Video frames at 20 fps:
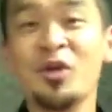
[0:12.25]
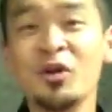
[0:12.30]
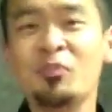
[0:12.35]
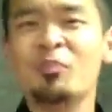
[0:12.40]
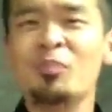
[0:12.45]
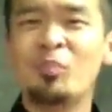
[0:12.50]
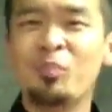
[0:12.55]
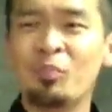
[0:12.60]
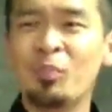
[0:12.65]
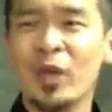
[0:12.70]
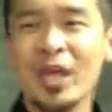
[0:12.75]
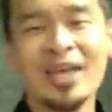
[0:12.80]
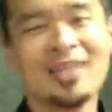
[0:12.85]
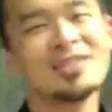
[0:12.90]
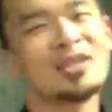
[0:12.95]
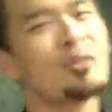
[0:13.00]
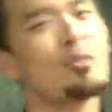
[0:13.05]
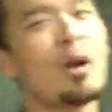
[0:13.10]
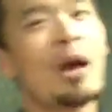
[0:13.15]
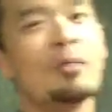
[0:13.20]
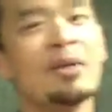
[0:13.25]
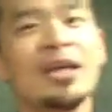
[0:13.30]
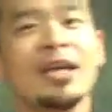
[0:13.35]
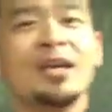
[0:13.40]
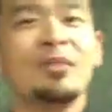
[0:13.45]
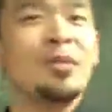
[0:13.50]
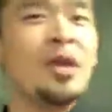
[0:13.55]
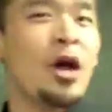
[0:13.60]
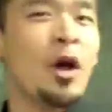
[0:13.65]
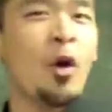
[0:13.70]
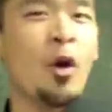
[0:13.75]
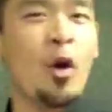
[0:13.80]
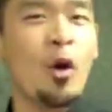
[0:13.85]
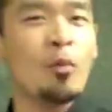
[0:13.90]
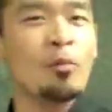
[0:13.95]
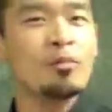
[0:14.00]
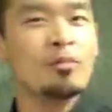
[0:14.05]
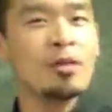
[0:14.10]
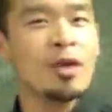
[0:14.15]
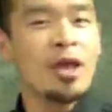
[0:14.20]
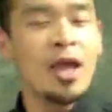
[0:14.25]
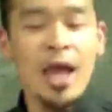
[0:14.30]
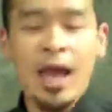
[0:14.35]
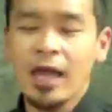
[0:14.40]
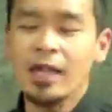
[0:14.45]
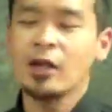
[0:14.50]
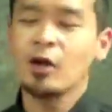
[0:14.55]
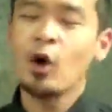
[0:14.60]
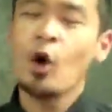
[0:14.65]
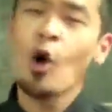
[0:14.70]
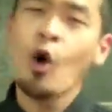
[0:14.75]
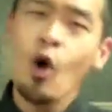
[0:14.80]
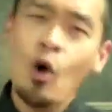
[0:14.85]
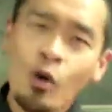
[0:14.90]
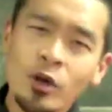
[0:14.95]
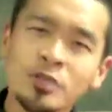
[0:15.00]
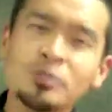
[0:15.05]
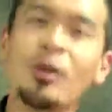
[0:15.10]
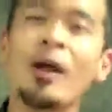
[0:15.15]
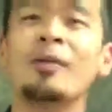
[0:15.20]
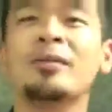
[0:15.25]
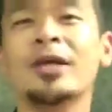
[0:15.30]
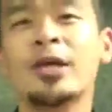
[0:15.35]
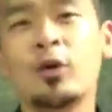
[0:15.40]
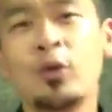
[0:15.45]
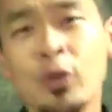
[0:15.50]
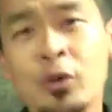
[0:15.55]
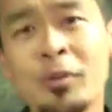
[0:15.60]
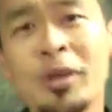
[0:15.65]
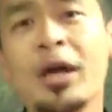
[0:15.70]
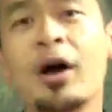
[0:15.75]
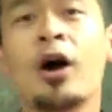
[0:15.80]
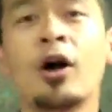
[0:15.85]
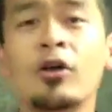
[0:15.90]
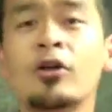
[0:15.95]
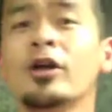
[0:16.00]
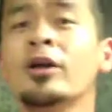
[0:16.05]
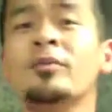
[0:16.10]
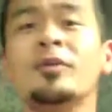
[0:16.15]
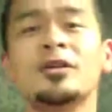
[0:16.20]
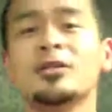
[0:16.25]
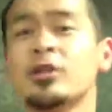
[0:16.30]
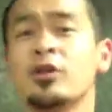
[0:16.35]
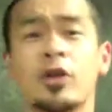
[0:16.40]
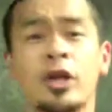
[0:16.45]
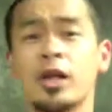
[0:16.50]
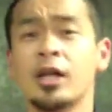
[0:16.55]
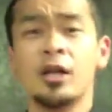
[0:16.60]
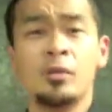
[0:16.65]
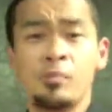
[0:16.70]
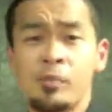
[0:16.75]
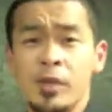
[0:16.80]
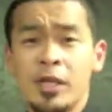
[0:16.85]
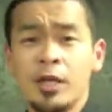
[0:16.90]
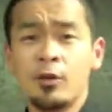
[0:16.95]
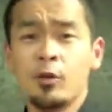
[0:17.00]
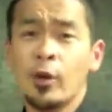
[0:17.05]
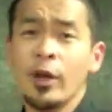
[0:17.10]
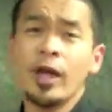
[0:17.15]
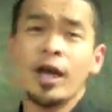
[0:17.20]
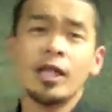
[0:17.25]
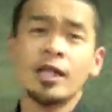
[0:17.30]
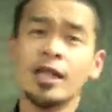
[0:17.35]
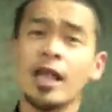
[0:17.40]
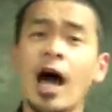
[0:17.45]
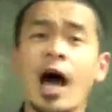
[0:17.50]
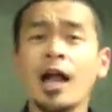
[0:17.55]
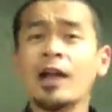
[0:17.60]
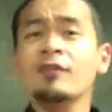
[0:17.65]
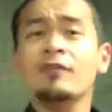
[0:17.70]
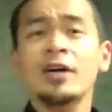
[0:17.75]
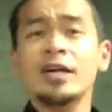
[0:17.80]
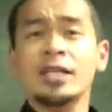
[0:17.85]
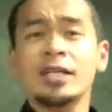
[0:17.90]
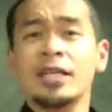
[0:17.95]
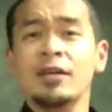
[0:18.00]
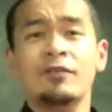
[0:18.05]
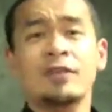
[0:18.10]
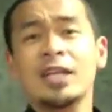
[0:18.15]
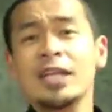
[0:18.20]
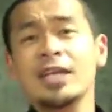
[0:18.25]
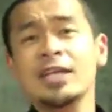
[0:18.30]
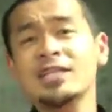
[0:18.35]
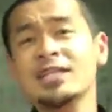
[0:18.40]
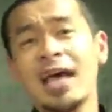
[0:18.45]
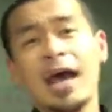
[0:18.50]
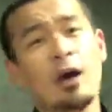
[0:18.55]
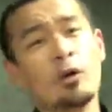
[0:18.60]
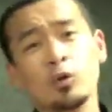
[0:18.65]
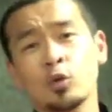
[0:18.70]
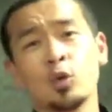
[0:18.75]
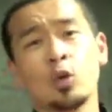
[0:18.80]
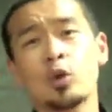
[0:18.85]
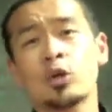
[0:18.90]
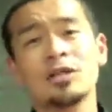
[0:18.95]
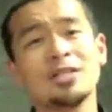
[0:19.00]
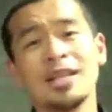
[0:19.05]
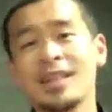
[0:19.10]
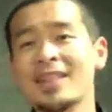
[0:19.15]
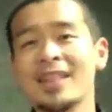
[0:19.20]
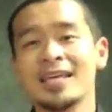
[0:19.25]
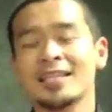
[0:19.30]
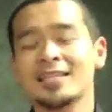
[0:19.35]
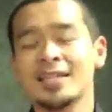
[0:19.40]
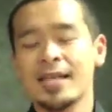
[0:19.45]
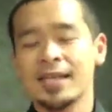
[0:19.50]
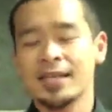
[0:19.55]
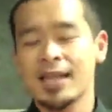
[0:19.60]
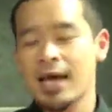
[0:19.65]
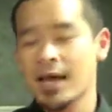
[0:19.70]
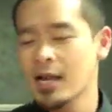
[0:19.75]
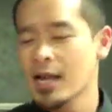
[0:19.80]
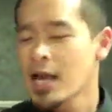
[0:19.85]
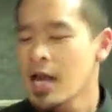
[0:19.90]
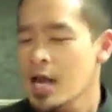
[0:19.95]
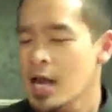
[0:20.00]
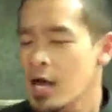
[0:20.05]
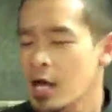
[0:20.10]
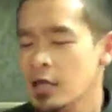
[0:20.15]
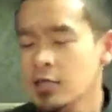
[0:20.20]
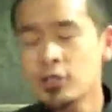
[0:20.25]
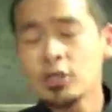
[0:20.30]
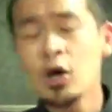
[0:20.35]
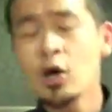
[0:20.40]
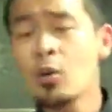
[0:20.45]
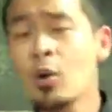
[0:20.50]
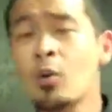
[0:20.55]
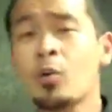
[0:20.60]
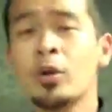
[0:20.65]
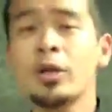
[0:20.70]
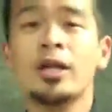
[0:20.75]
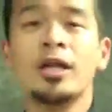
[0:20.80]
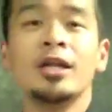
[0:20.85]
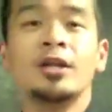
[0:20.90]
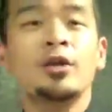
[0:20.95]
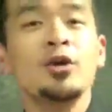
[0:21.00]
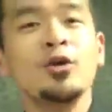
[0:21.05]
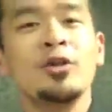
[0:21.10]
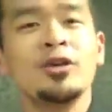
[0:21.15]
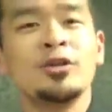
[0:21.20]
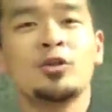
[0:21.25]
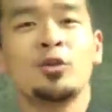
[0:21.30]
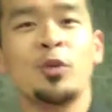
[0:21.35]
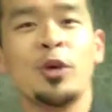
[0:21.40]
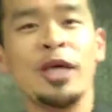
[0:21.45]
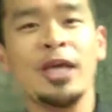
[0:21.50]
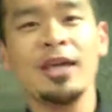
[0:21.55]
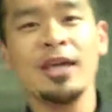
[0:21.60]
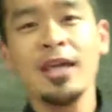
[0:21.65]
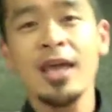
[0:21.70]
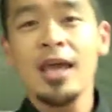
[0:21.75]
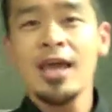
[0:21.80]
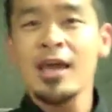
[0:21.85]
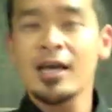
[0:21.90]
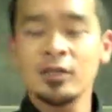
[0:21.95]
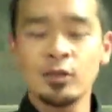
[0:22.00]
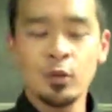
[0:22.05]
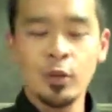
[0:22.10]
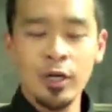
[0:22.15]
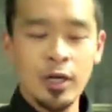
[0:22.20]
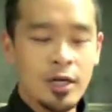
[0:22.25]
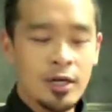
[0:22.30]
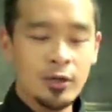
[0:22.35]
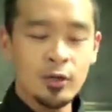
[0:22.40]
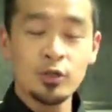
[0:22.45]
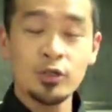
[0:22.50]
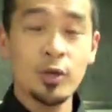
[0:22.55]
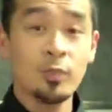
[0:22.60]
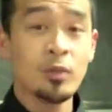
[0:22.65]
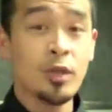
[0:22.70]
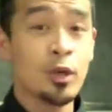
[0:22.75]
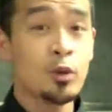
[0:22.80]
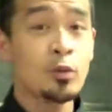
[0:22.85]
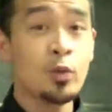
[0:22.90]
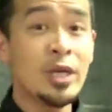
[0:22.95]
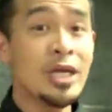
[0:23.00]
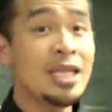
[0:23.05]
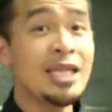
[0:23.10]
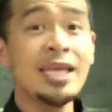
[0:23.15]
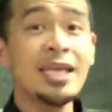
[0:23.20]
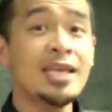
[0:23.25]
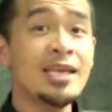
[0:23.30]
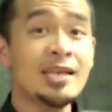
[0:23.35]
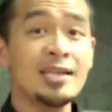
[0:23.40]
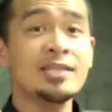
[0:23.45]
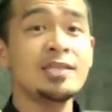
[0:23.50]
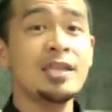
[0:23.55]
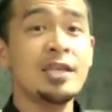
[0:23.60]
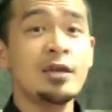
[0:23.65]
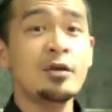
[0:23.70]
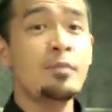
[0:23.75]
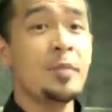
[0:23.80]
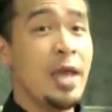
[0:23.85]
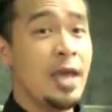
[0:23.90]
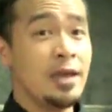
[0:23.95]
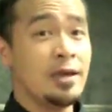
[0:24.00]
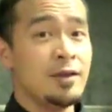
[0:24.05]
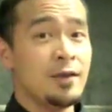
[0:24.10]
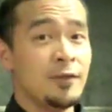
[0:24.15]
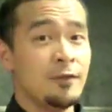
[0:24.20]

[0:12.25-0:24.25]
your kids are probably going to be at home and they're always probably going to be hungry because they're going to be doing a lot of activities outdoors and things like that. So what we're going to do this week is we're going to do something really easy to make